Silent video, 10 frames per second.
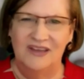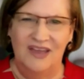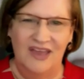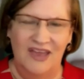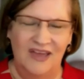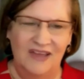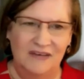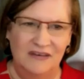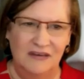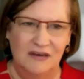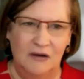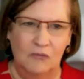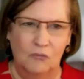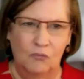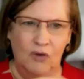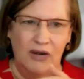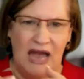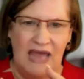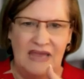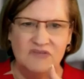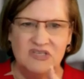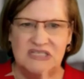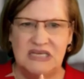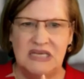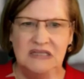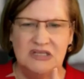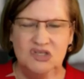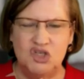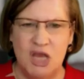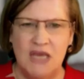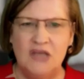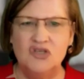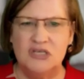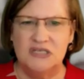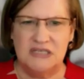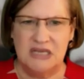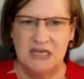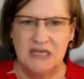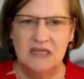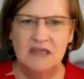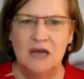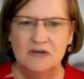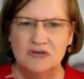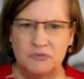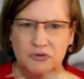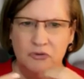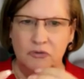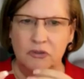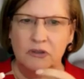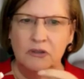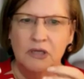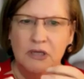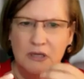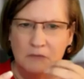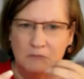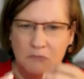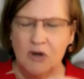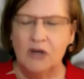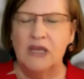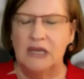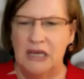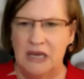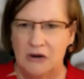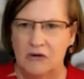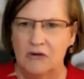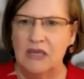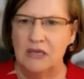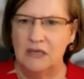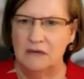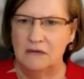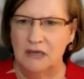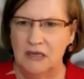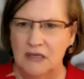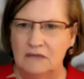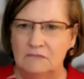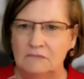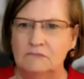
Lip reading: And, what I have seen, the changes in the entrepreneurial market here in